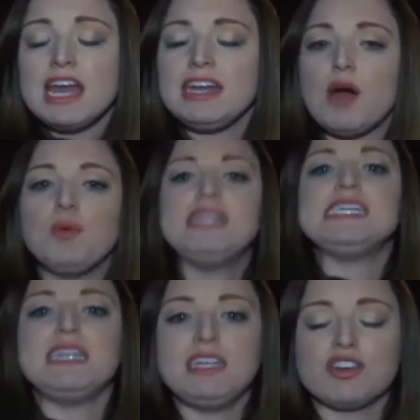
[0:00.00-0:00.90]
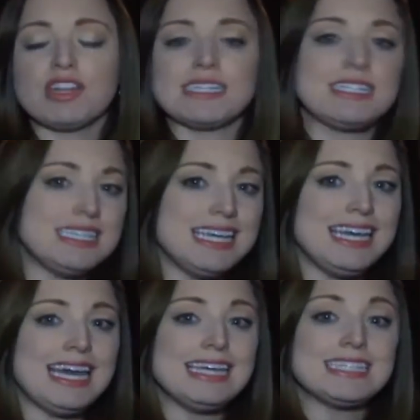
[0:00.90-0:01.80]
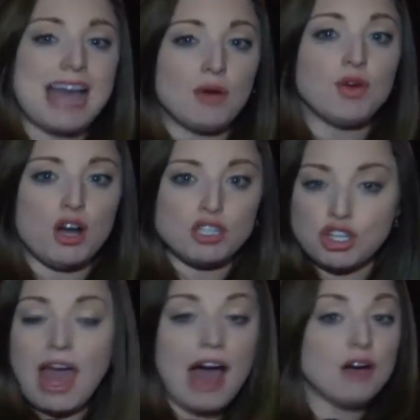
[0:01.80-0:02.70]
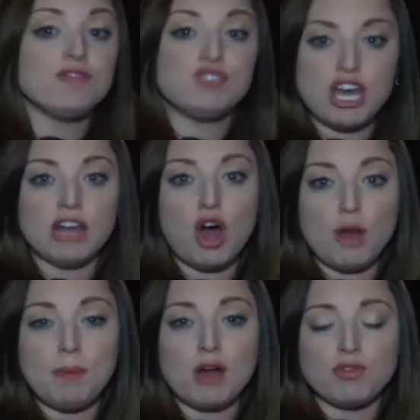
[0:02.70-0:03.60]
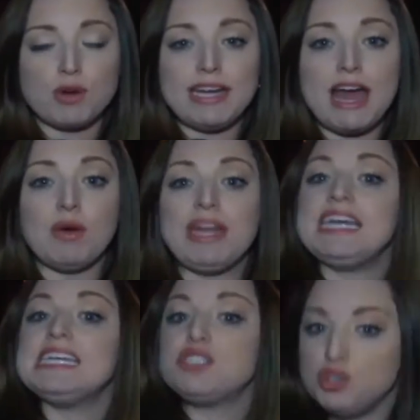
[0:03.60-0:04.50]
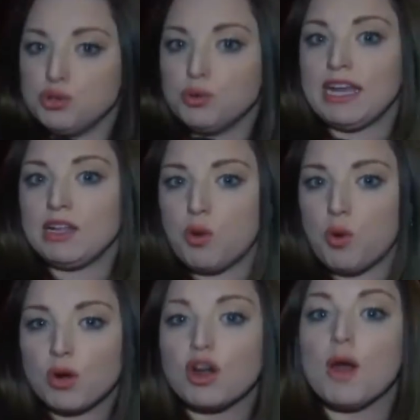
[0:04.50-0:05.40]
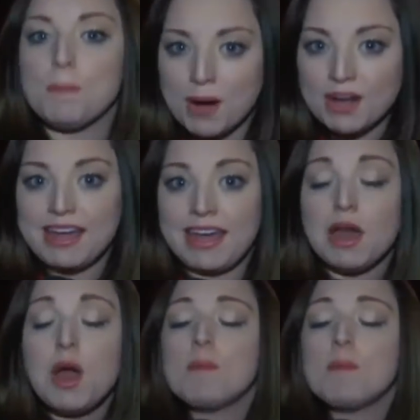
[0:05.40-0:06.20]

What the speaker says: Now, we did hear that C is out of jail on bond right now and is due in court on Monday.